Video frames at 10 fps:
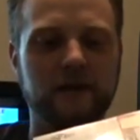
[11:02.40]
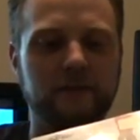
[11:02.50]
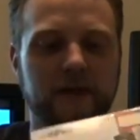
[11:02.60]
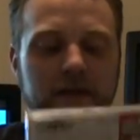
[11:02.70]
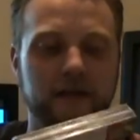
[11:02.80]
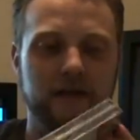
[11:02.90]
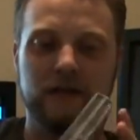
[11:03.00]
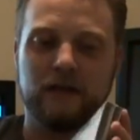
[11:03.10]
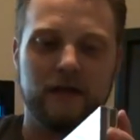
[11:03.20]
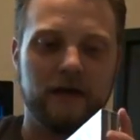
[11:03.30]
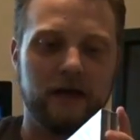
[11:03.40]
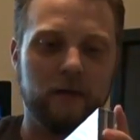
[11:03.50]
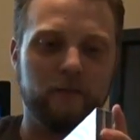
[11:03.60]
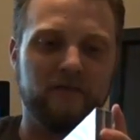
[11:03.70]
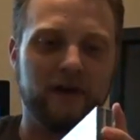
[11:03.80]
company,
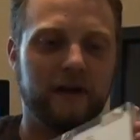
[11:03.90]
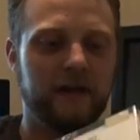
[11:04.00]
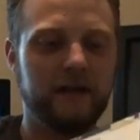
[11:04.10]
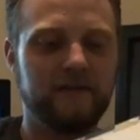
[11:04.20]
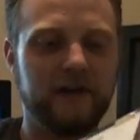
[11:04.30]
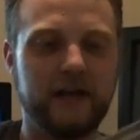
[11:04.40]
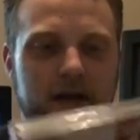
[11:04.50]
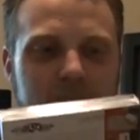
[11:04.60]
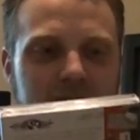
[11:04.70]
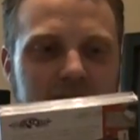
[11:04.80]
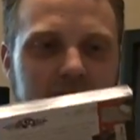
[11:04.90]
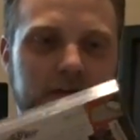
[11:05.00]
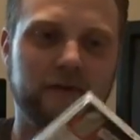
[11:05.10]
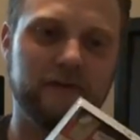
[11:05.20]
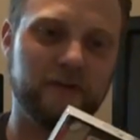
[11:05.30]
I'm very, very happy to see that they're
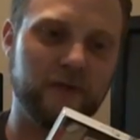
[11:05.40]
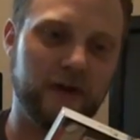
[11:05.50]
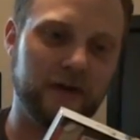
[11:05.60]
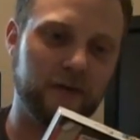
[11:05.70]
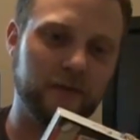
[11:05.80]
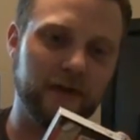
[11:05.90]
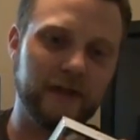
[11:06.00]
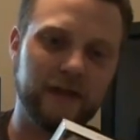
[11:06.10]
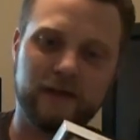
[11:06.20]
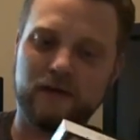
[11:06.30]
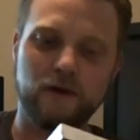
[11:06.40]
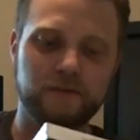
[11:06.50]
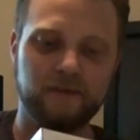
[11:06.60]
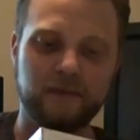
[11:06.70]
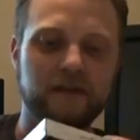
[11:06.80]
doing so well, and I really, you know, hope
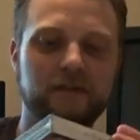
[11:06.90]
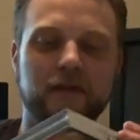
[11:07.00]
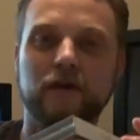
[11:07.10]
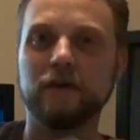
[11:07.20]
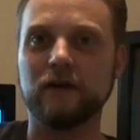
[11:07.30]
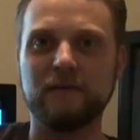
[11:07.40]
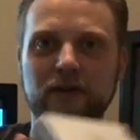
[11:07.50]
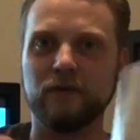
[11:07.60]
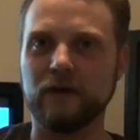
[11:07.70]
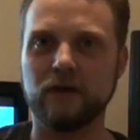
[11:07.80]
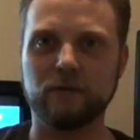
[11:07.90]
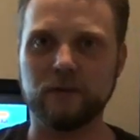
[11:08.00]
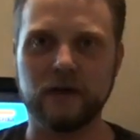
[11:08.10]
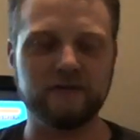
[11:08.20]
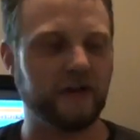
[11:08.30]
this means that they are going to be doing another
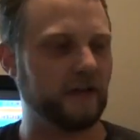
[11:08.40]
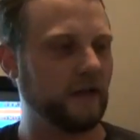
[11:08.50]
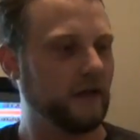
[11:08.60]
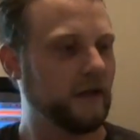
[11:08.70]
project.